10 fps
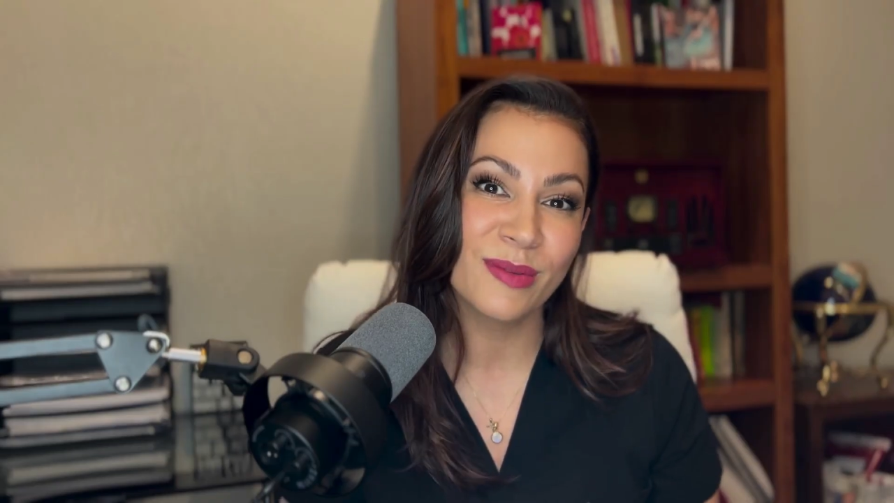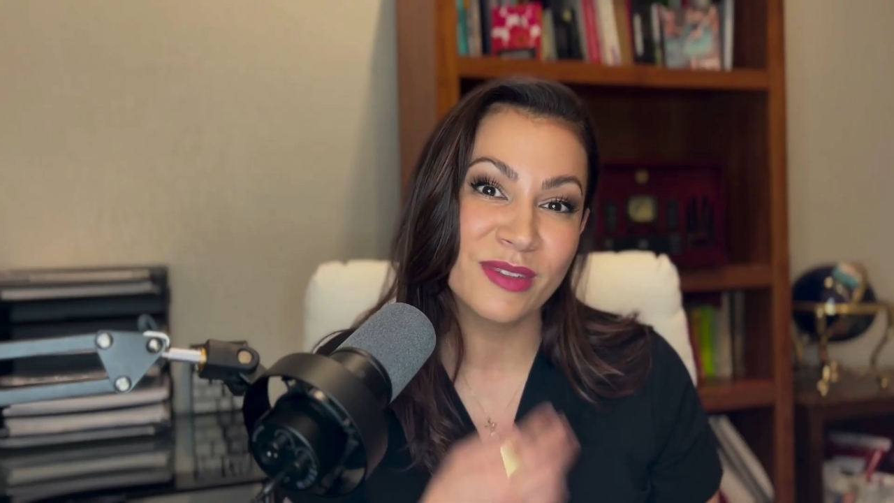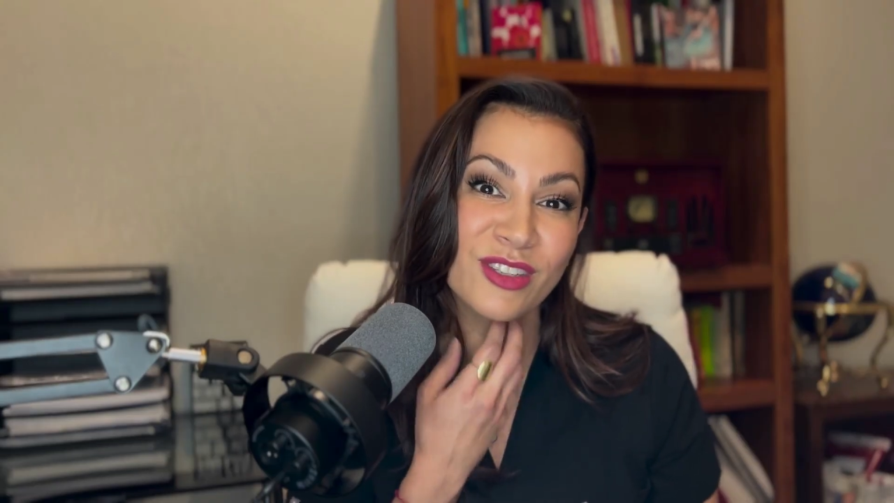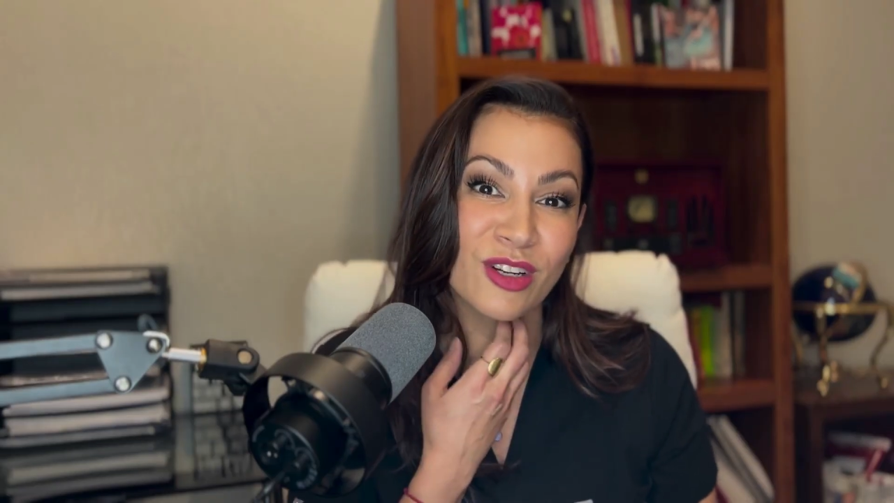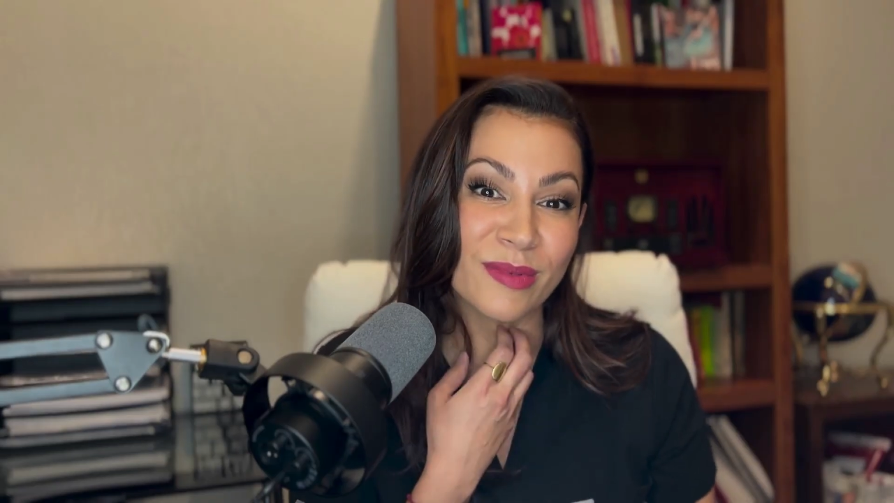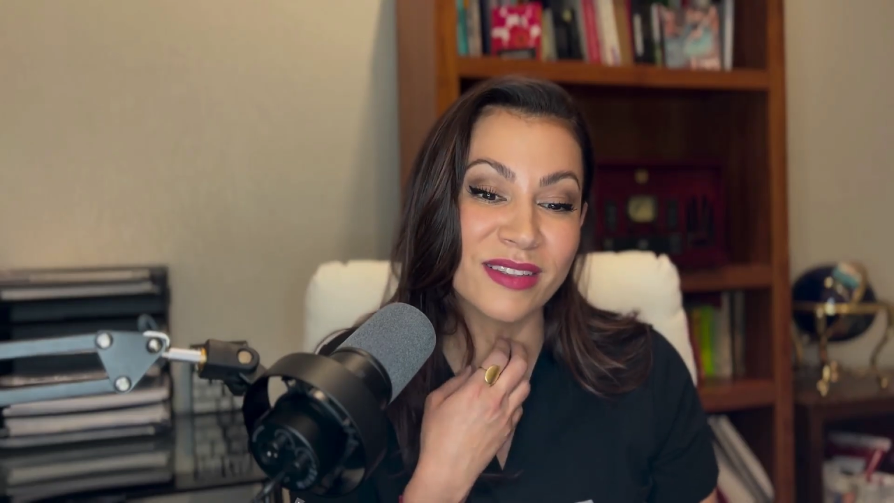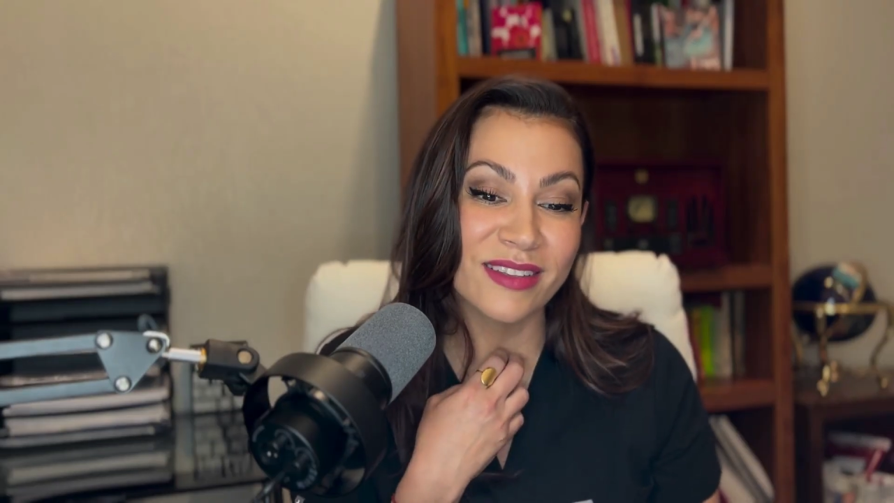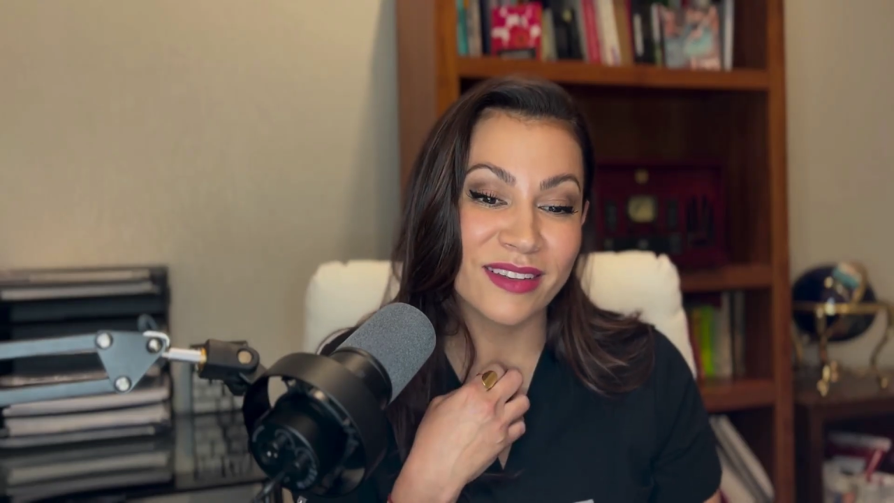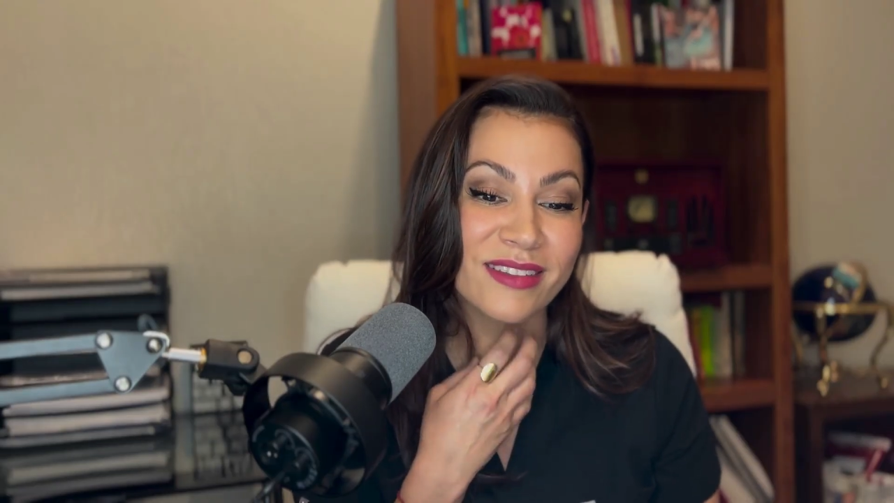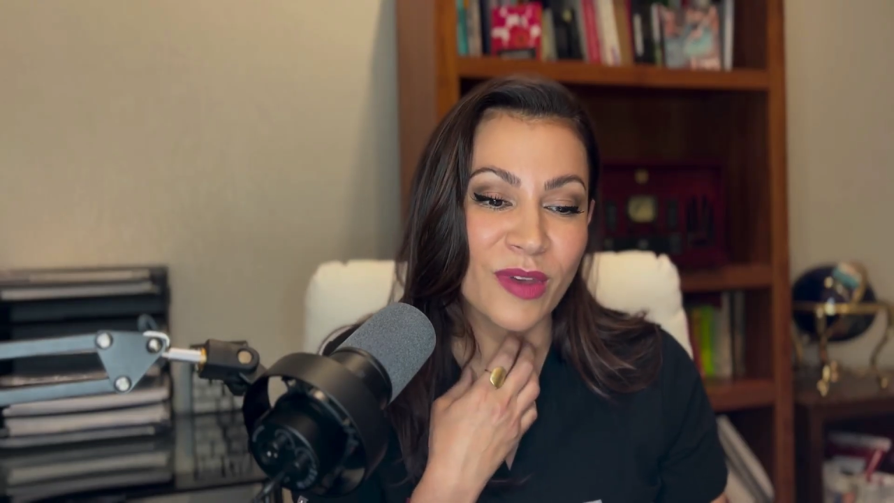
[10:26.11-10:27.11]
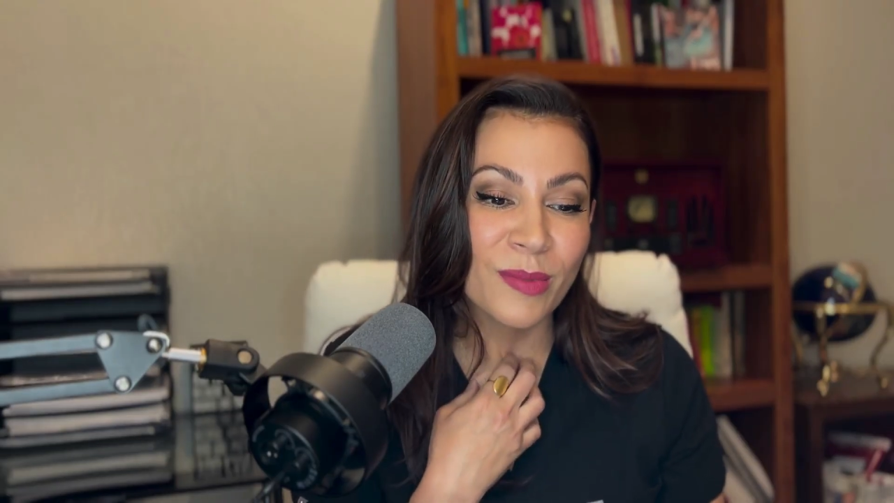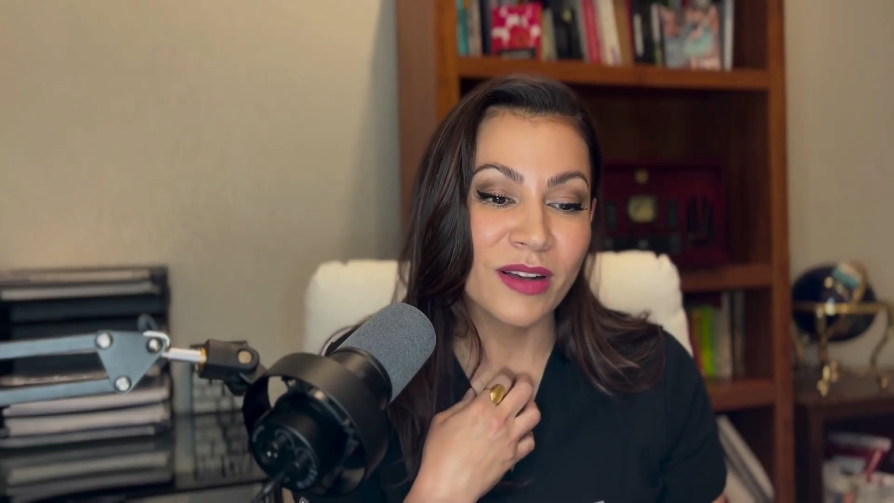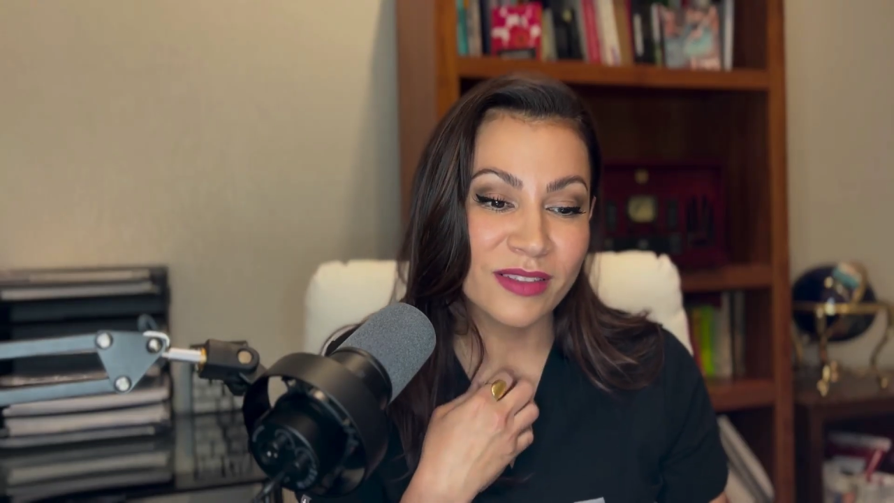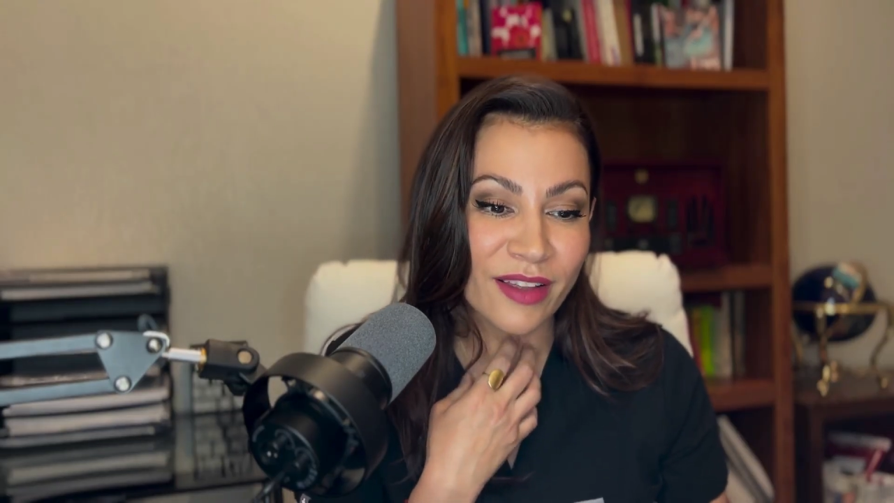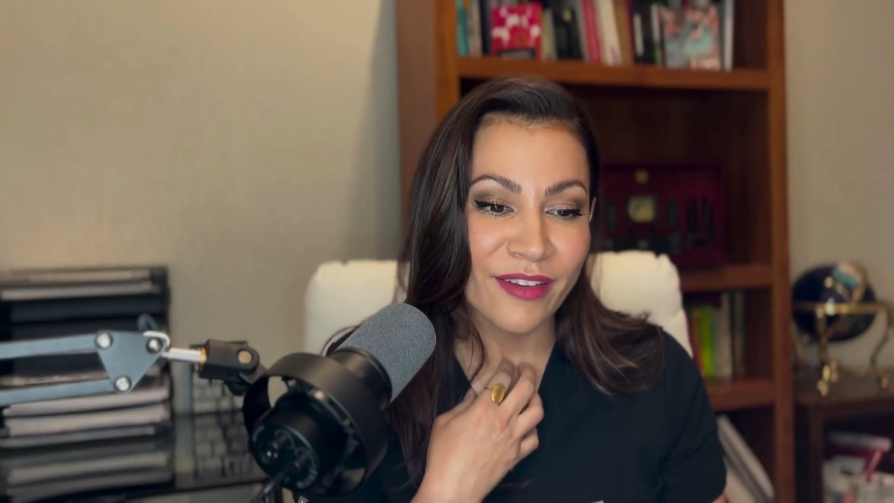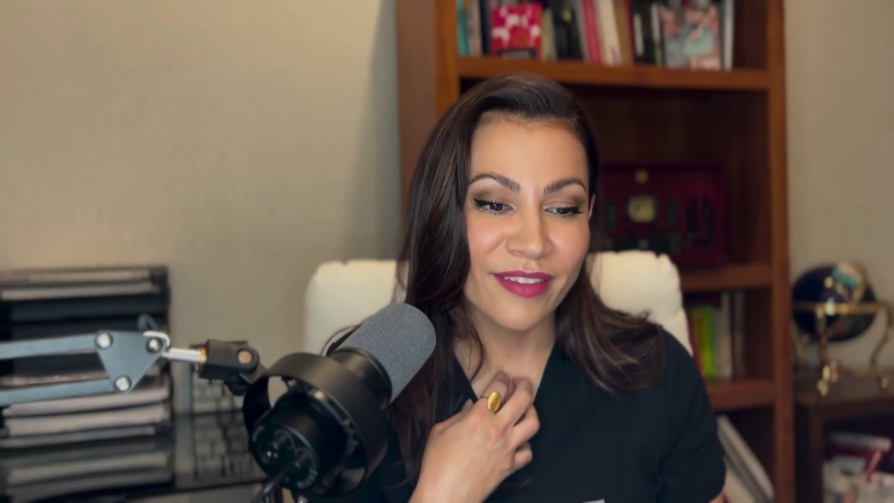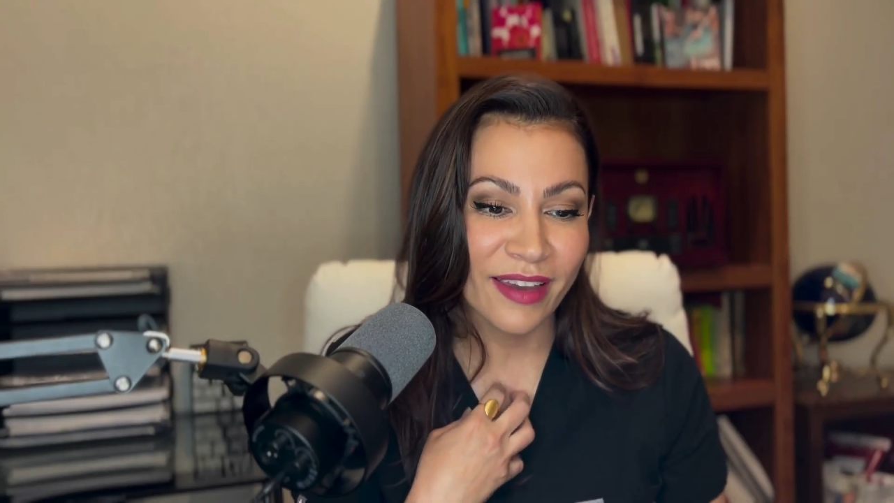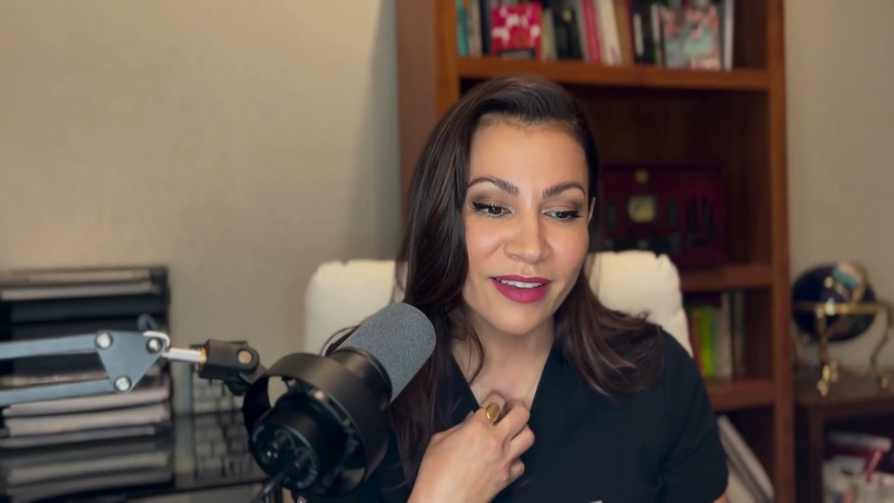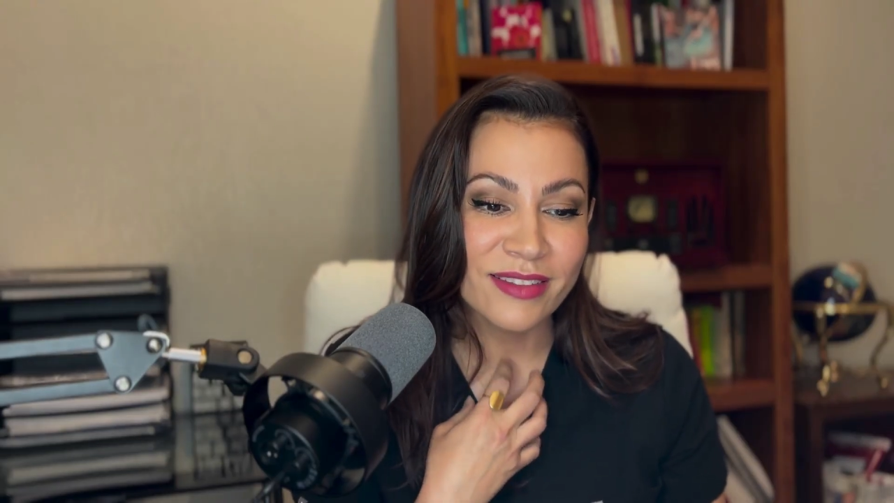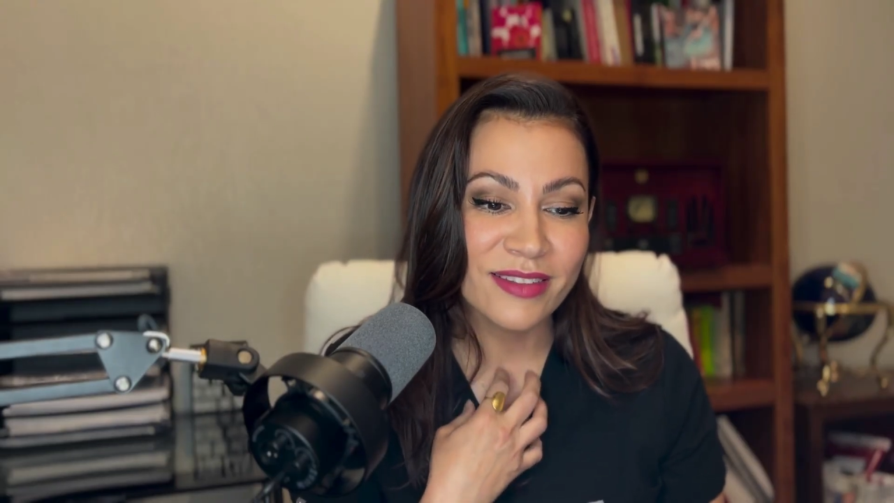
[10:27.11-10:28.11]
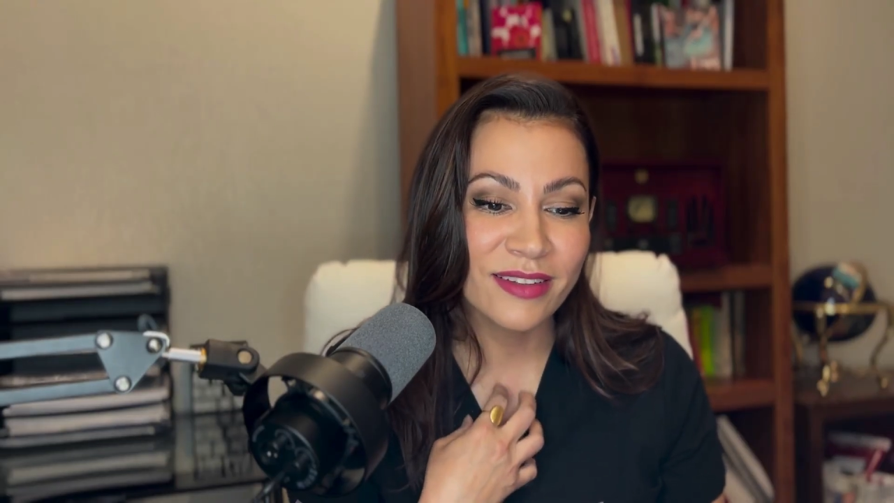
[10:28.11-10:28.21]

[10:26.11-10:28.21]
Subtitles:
disturbances, amongst other things.